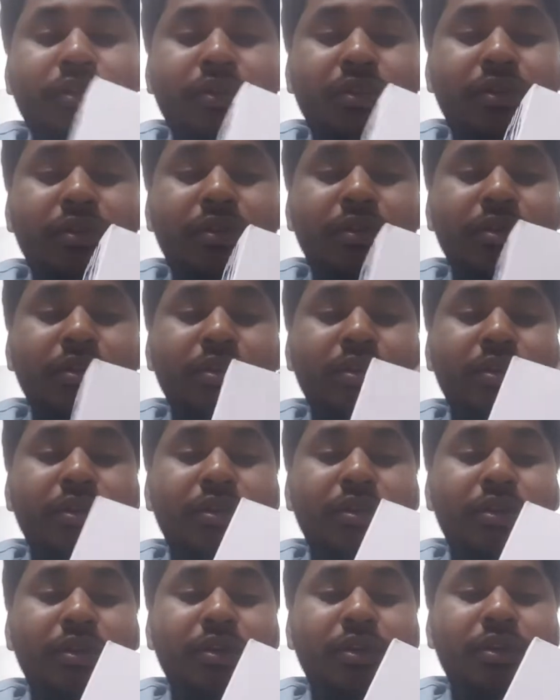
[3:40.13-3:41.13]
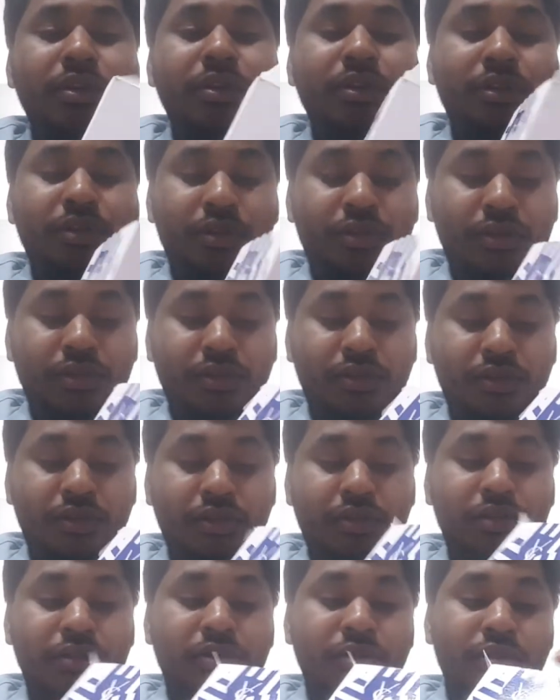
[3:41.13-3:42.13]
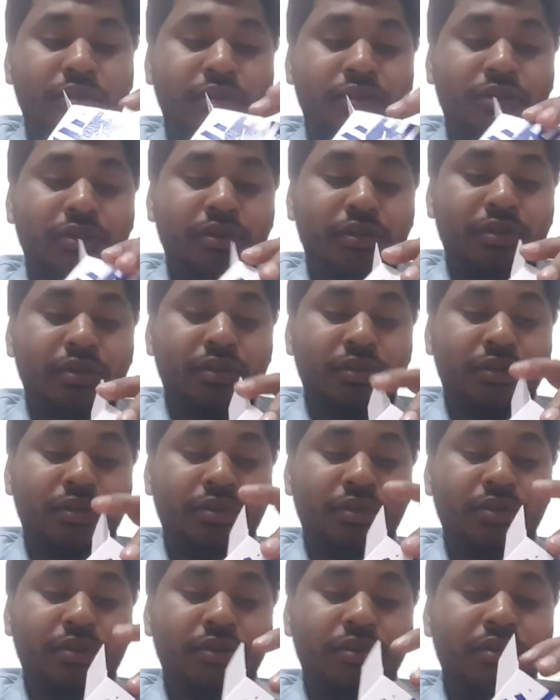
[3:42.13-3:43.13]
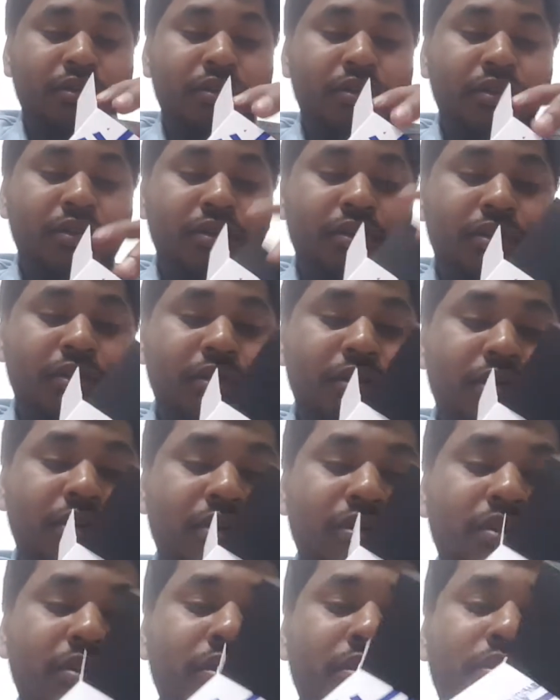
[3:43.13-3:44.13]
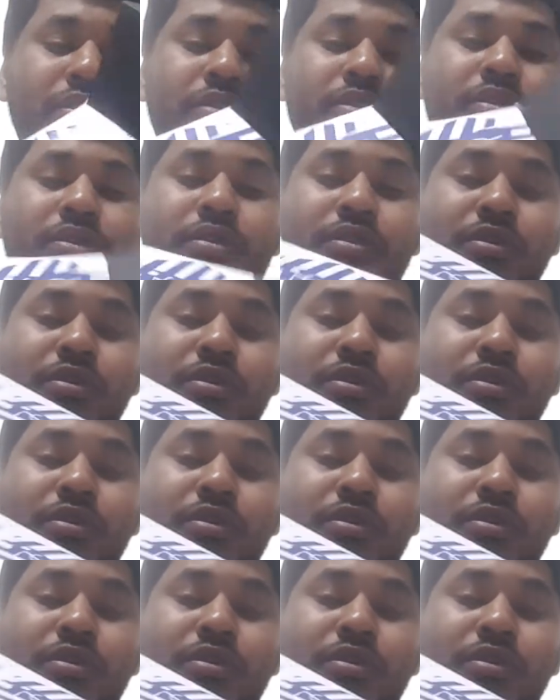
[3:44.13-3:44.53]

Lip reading: Nobody speaks.